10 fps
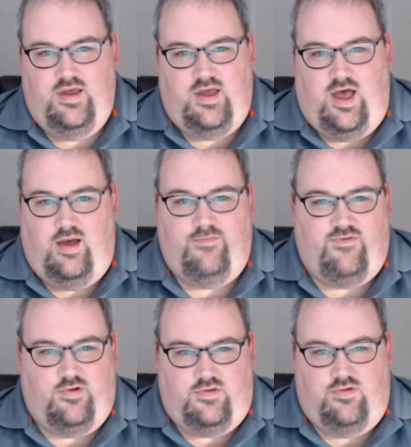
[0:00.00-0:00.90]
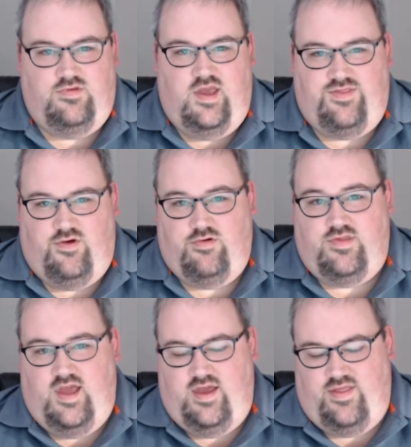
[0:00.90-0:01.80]
um, for a Tuesday,
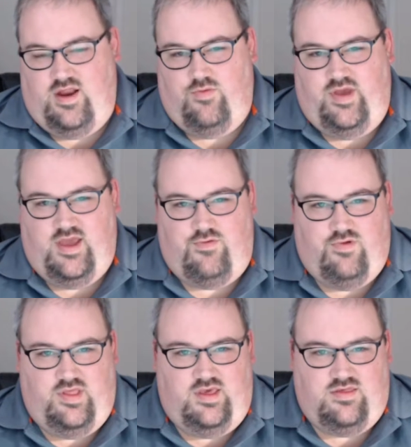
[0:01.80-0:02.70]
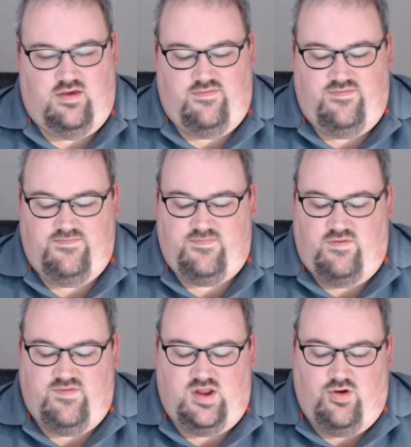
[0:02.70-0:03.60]
Thursday, and then a weekend release of, of
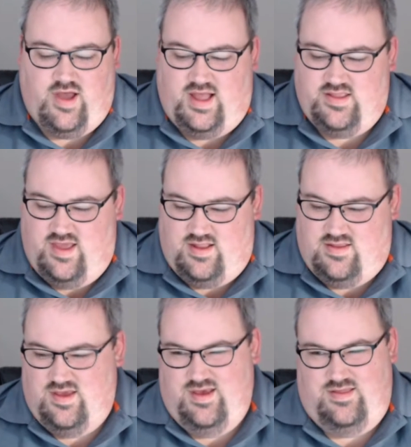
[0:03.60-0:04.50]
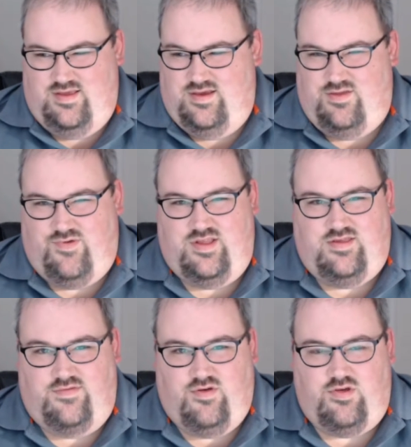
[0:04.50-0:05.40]
video content the the written
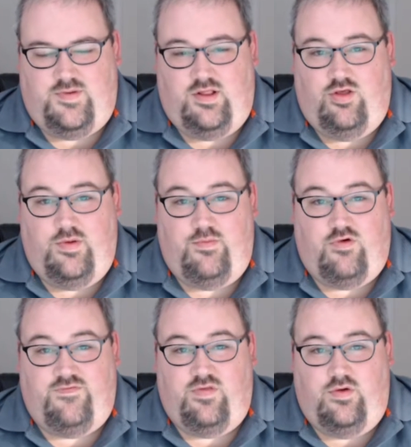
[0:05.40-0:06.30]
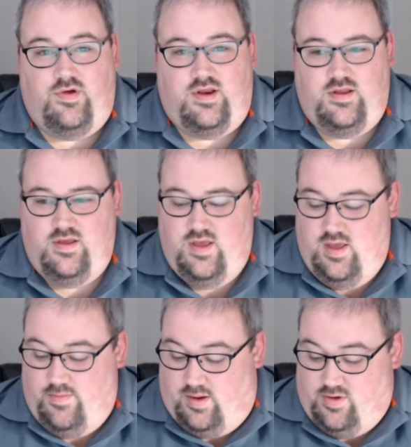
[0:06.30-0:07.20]
stuff's always been a little bit more fluid. But I'm